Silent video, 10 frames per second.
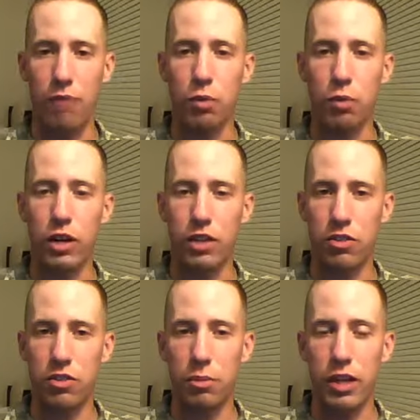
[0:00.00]
and what needs
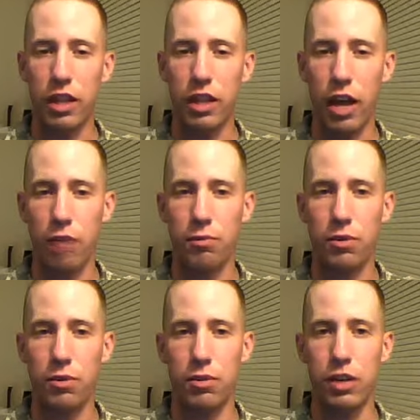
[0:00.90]
to be left
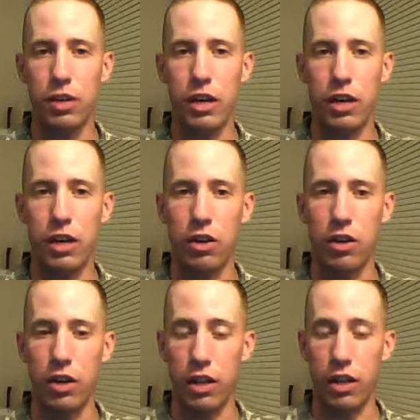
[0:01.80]

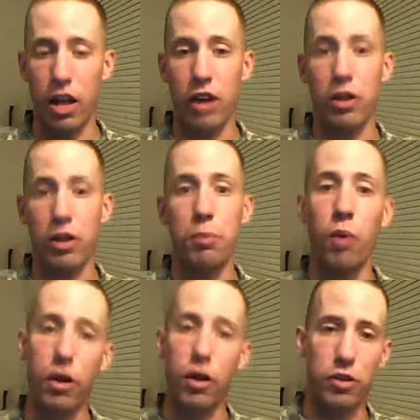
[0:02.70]
in lockup
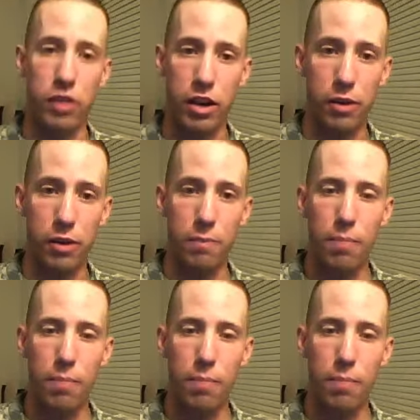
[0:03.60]
while you're there.